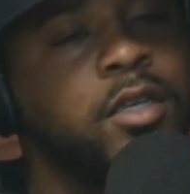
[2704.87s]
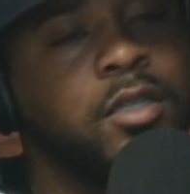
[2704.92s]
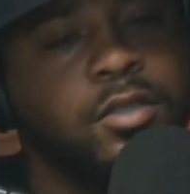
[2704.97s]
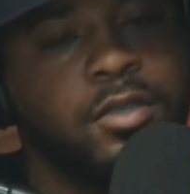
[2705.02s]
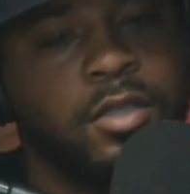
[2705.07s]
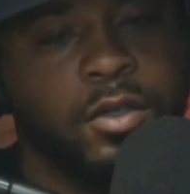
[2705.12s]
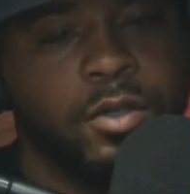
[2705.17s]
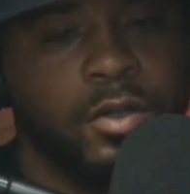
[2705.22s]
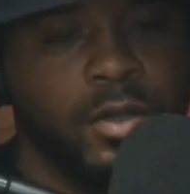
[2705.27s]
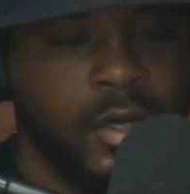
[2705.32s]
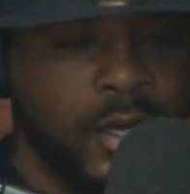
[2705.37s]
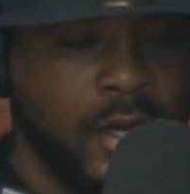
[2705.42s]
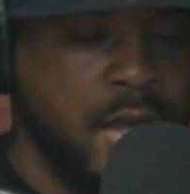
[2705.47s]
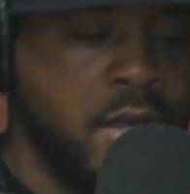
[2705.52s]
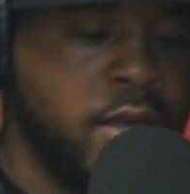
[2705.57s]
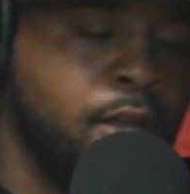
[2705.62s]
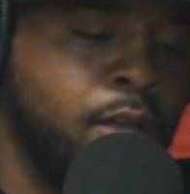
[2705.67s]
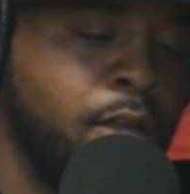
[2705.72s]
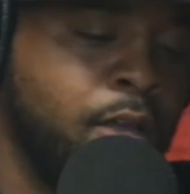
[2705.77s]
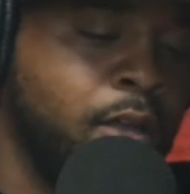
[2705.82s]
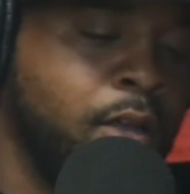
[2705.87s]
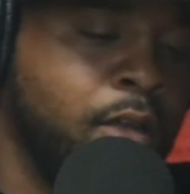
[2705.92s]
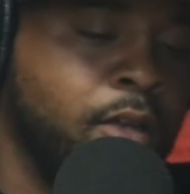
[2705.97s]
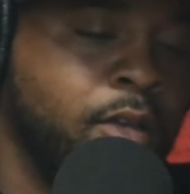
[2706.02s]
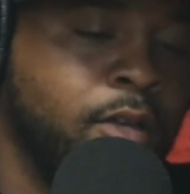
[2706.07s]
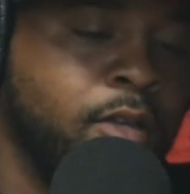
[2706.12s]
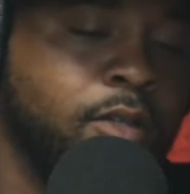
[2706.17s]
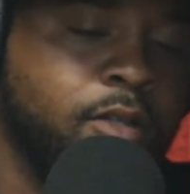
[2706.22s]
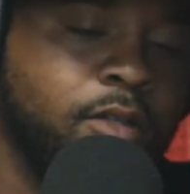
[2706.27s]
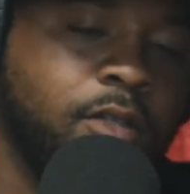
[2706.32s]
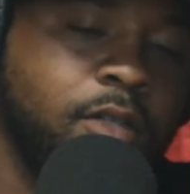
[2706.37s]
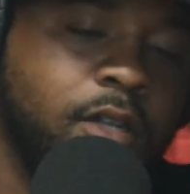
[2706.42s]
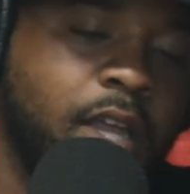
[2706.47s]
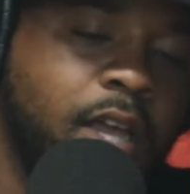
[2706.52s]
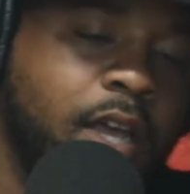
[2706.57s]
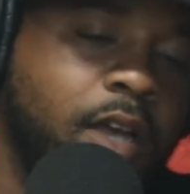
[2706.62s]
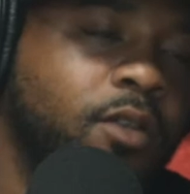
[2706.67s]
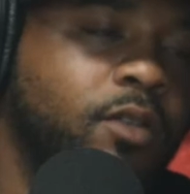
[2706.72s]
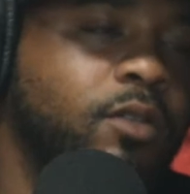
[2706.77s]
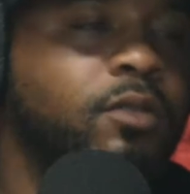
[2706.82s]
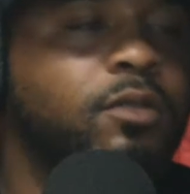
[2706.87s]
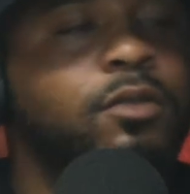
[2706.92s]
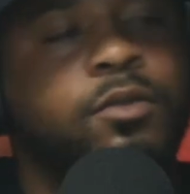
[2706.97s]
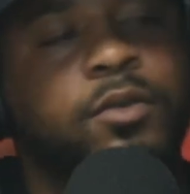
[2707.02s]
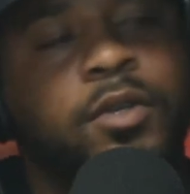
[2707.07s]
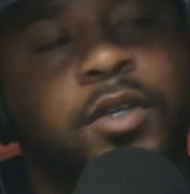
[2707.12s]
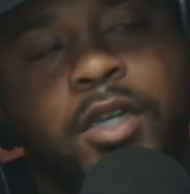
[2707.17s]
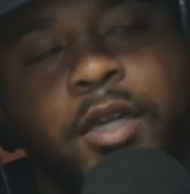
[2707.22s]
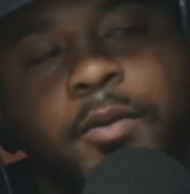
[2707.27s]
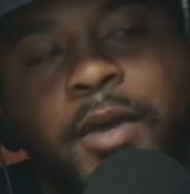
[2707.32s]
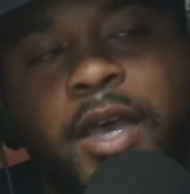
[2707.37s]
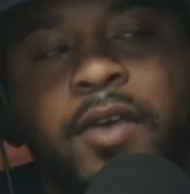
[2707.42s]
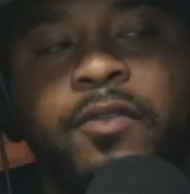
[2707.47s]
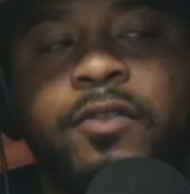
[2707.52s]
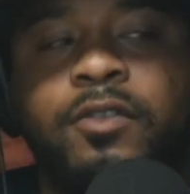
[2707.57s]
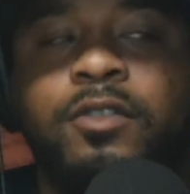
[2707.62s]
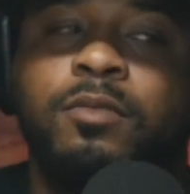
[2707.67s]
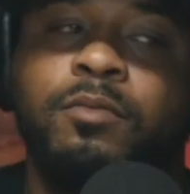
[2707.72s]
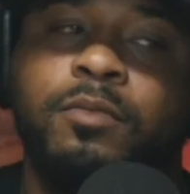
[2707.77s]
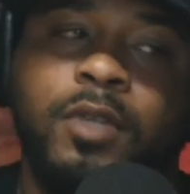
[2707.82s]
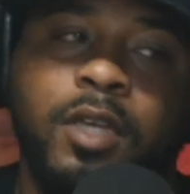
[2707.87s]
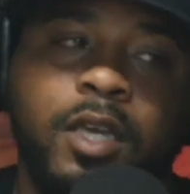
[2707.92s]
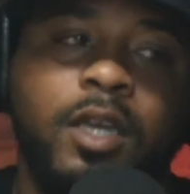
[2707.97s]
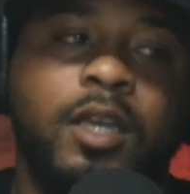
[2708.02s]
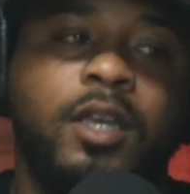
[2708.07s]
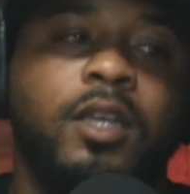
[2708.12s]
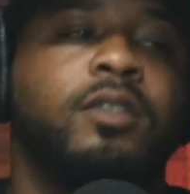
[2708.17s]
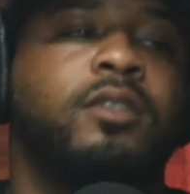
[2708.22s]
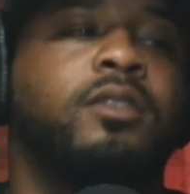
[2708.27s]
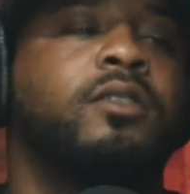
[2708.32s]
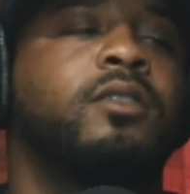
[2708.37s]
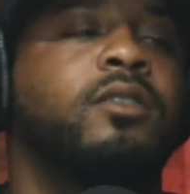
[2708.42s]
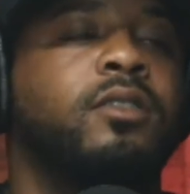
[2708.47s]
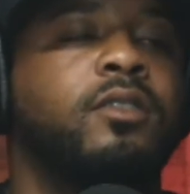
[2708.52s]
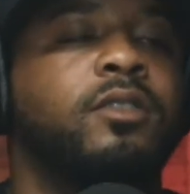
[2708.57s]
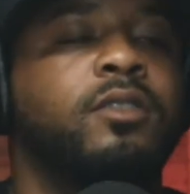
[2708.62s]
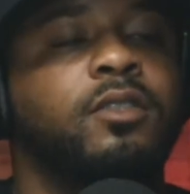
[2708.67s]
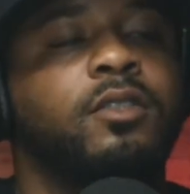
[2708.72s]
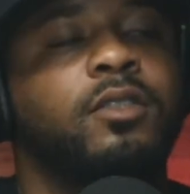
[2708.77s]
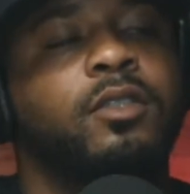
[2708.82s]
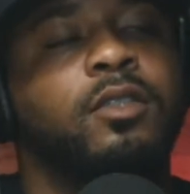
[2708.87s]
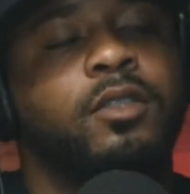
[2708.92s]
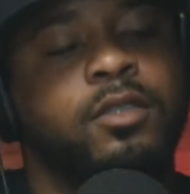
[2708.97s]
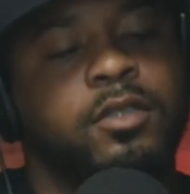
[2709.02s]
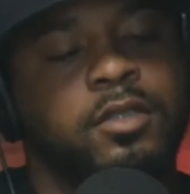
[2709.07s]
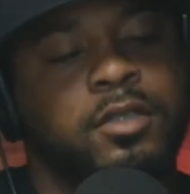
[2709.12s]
So now you end up having some kids. Mm-hmm.